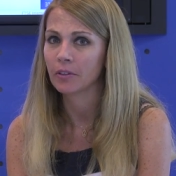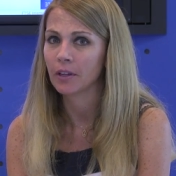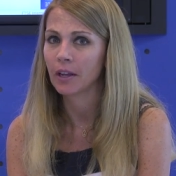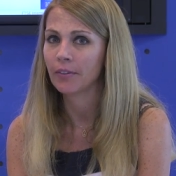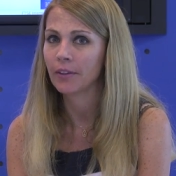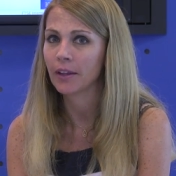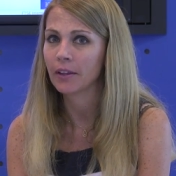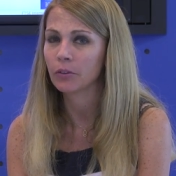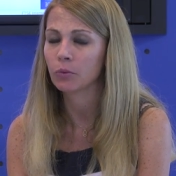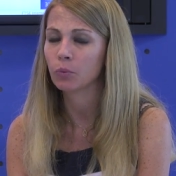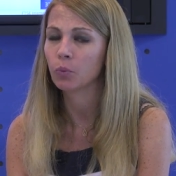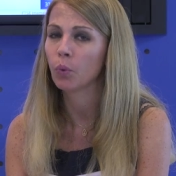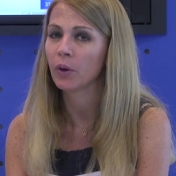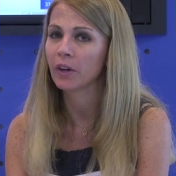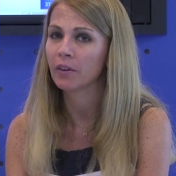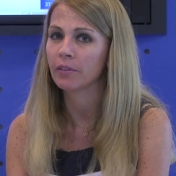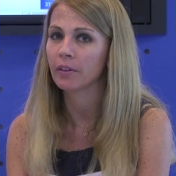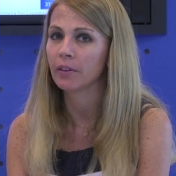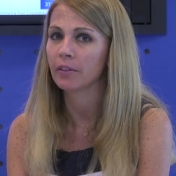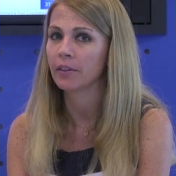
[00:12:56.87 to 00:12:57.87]
And that's one
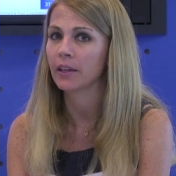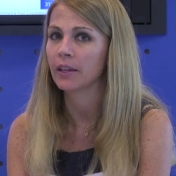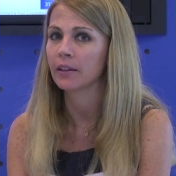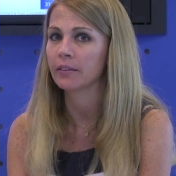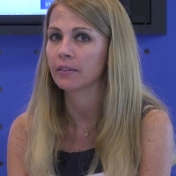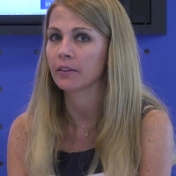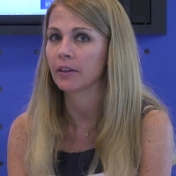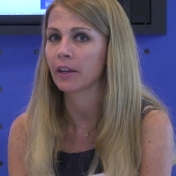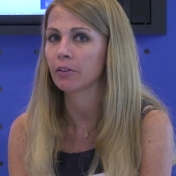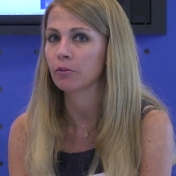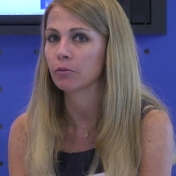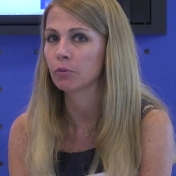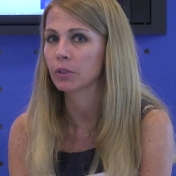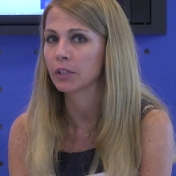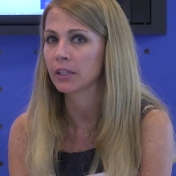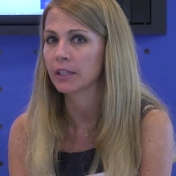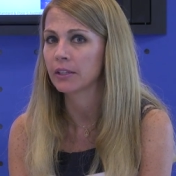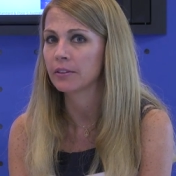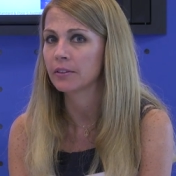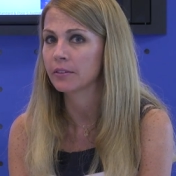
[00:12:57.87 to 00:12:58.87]
of the things that I've
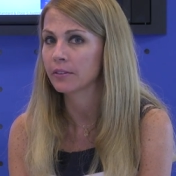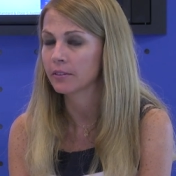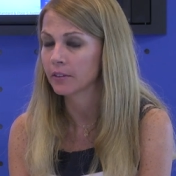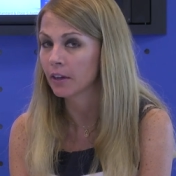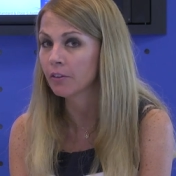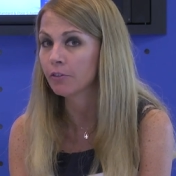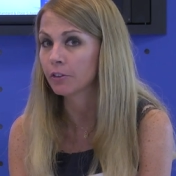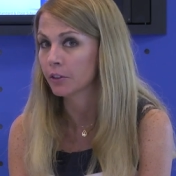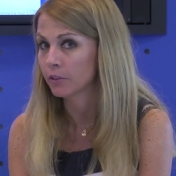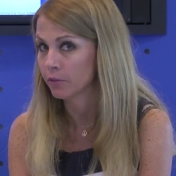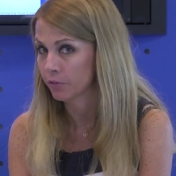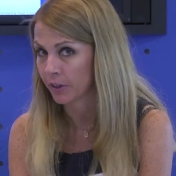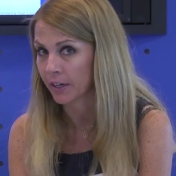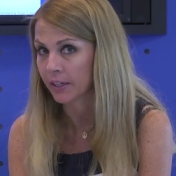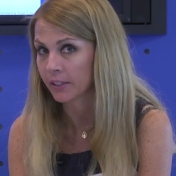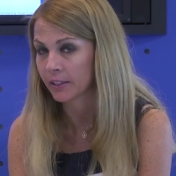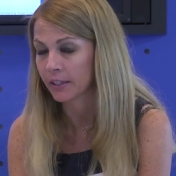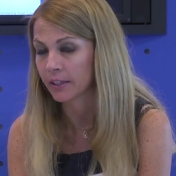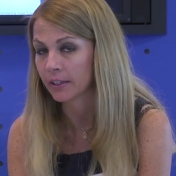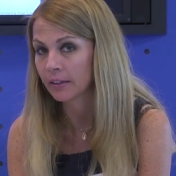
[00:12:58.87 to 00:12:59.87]
really discovered,
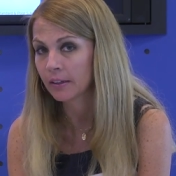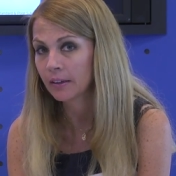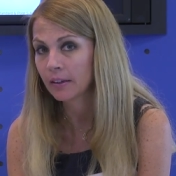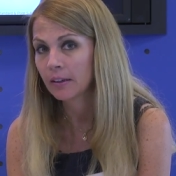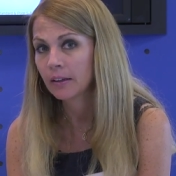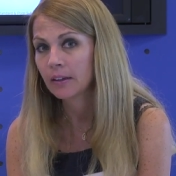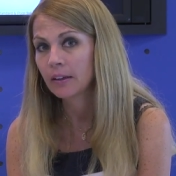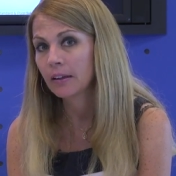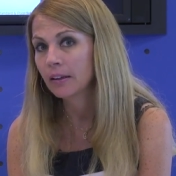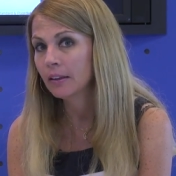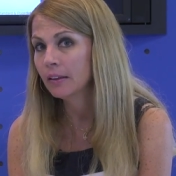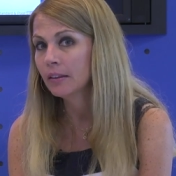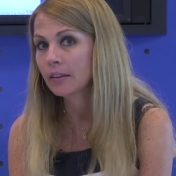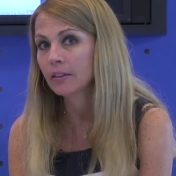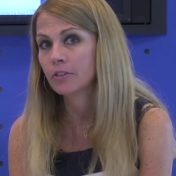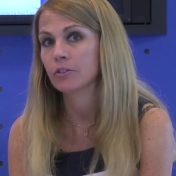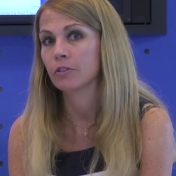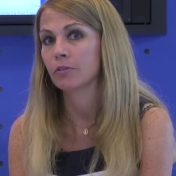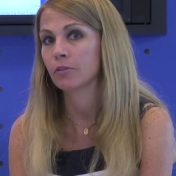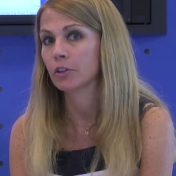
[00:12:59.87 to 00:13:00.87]
frankly, in
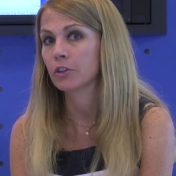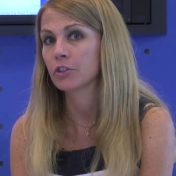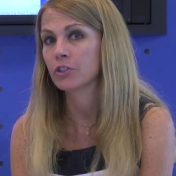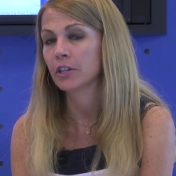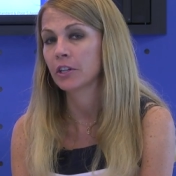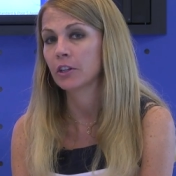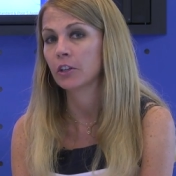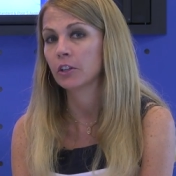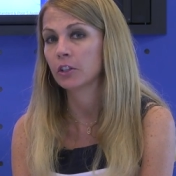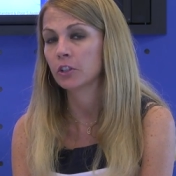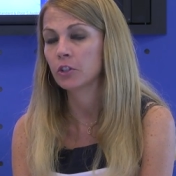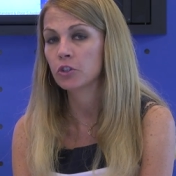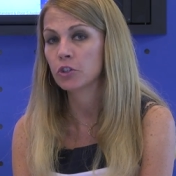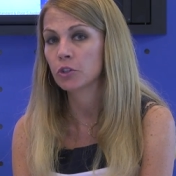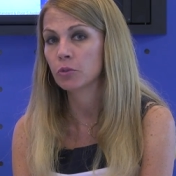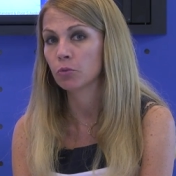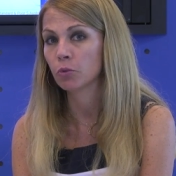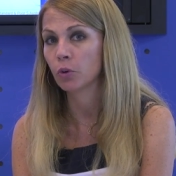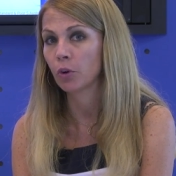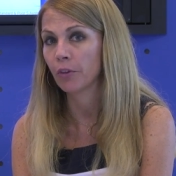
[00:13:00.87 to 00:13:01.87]
this diversity and
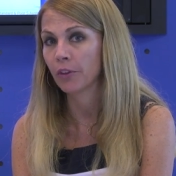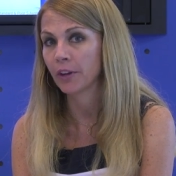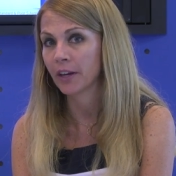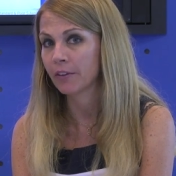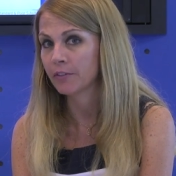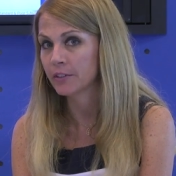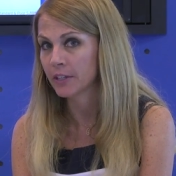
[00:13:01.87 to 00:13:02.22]
inclusion role that I've